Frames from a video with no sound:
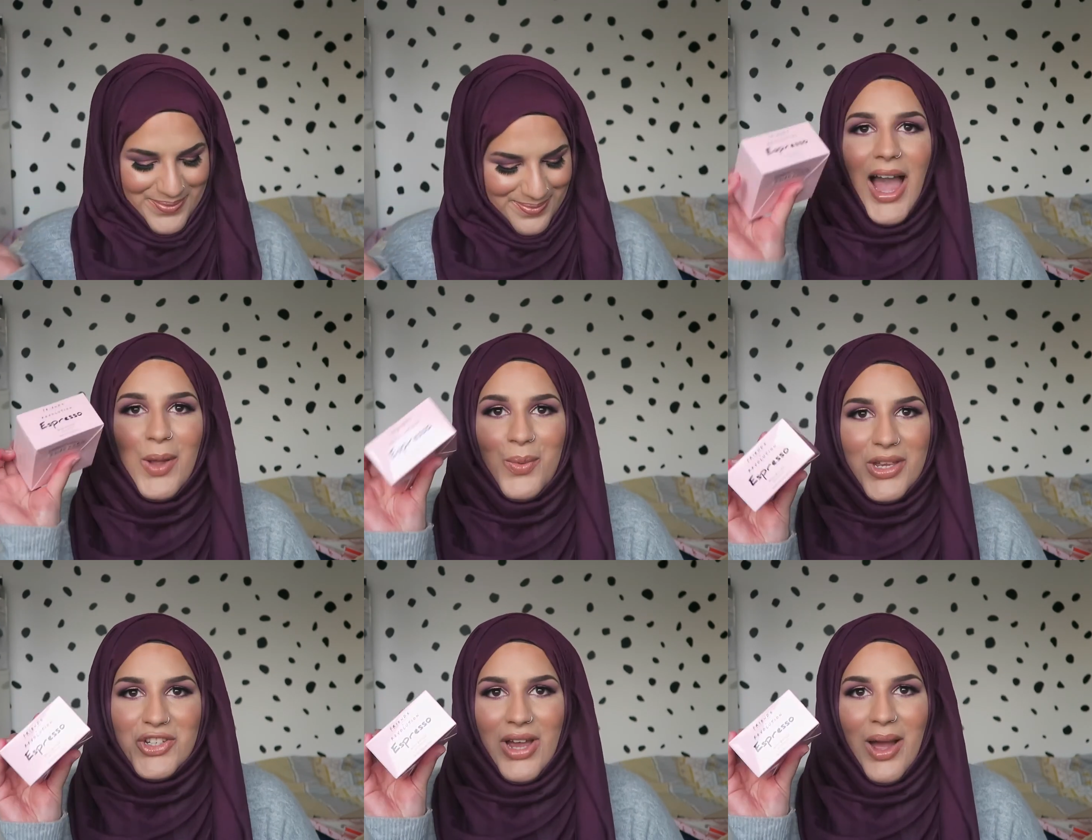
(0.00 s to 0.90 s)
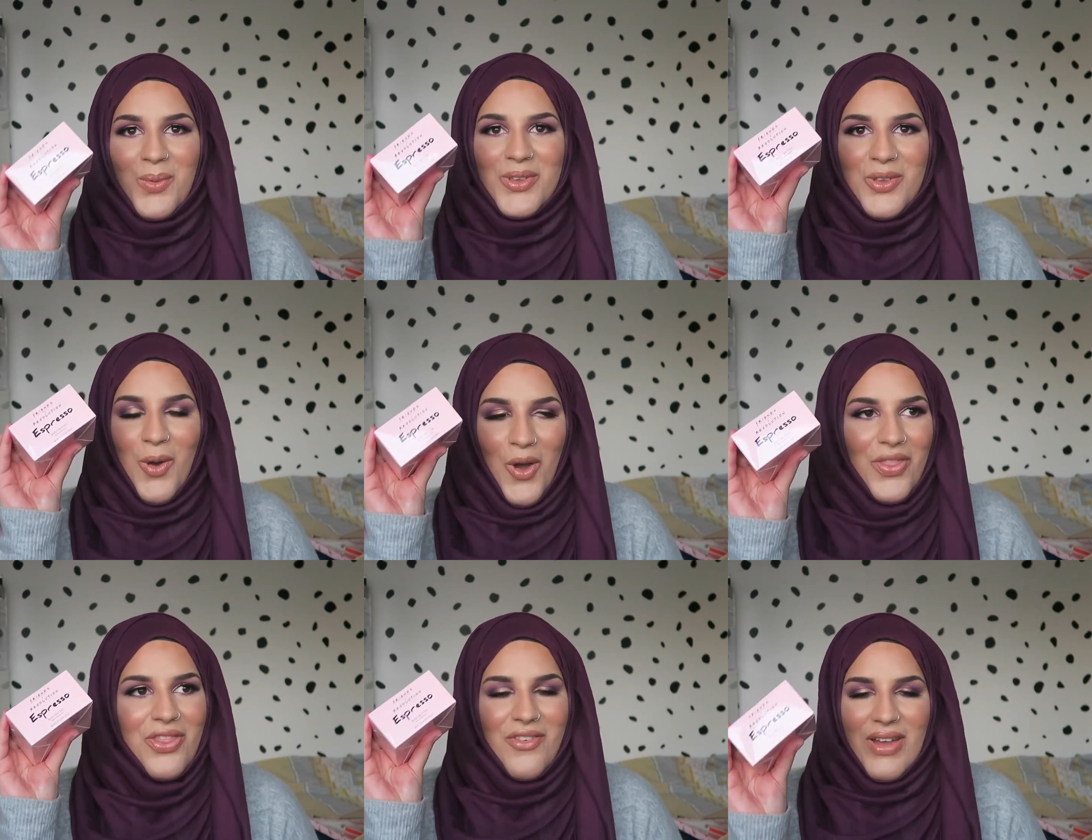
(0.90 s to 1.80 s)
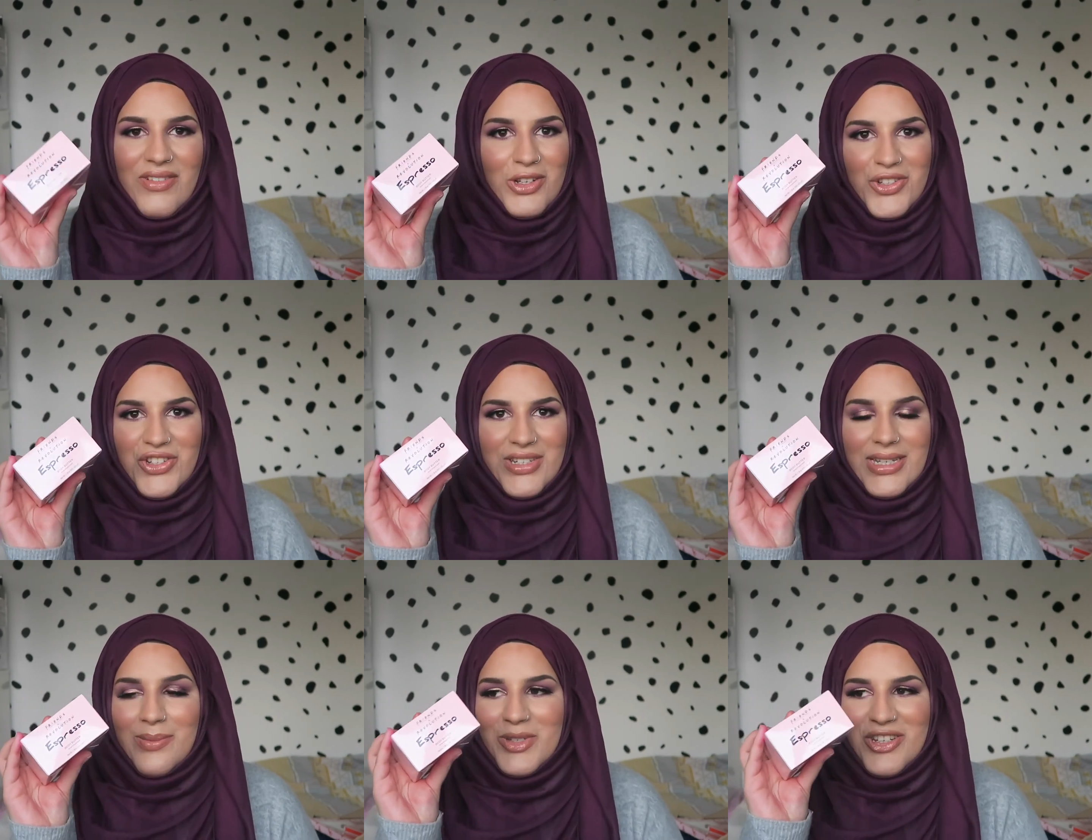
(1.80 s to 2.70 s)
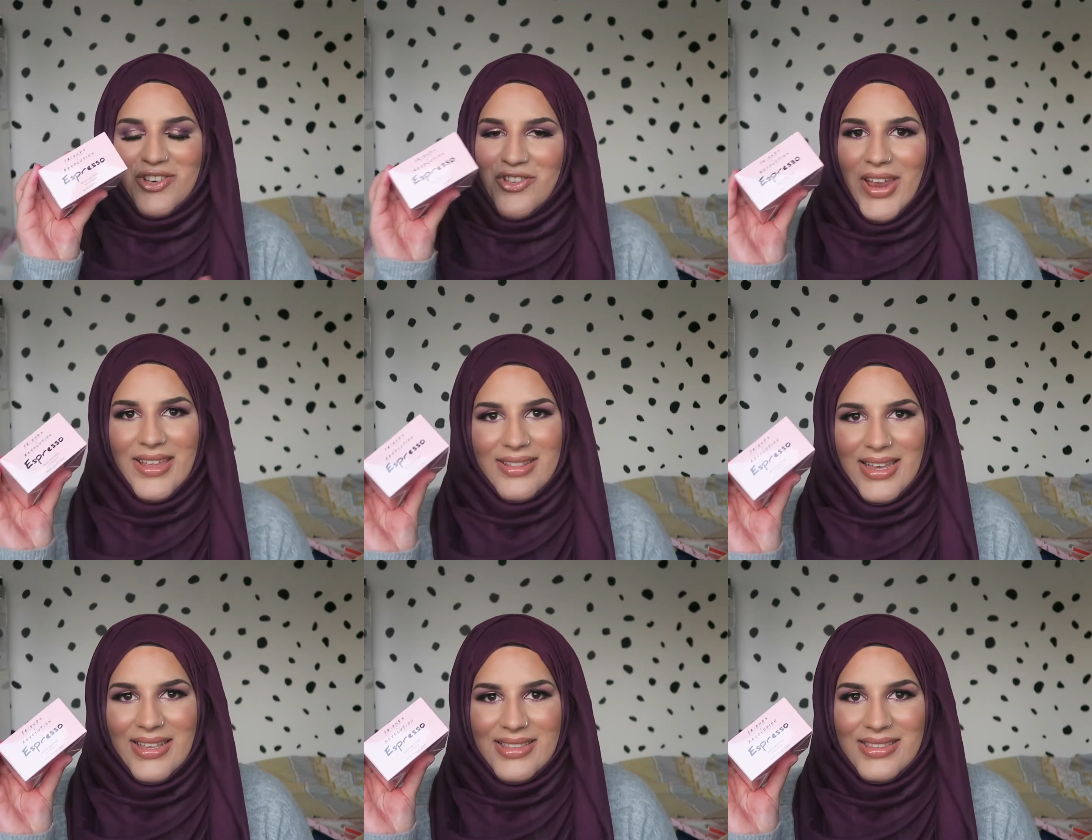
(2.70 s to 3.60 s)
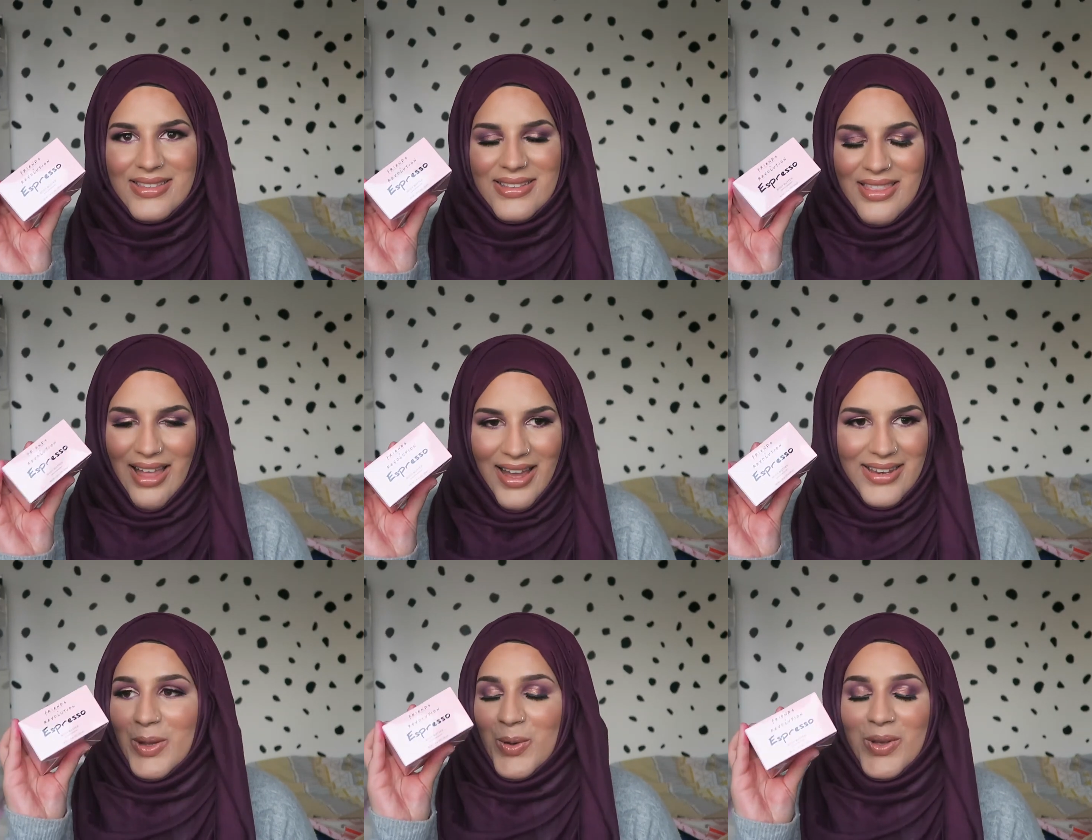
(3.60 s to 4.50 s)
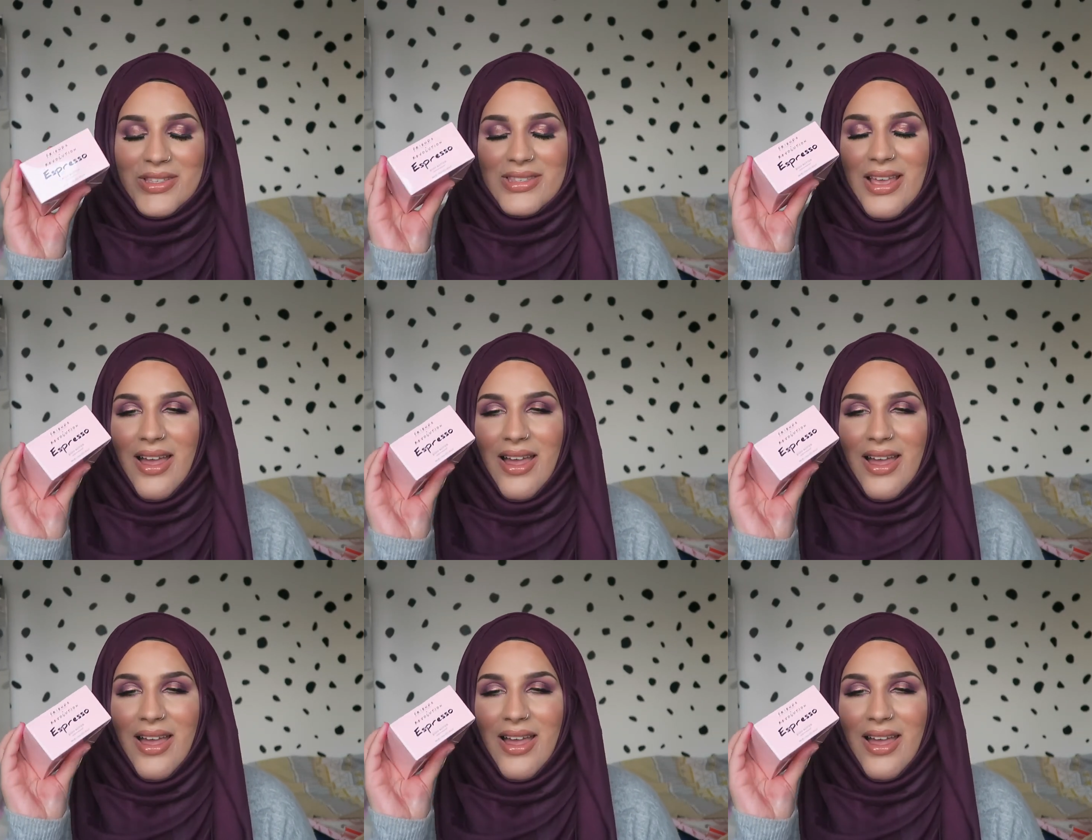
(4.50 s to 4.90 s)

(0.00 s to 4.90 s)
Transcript: I wish I was on the Revolution team to create this line, because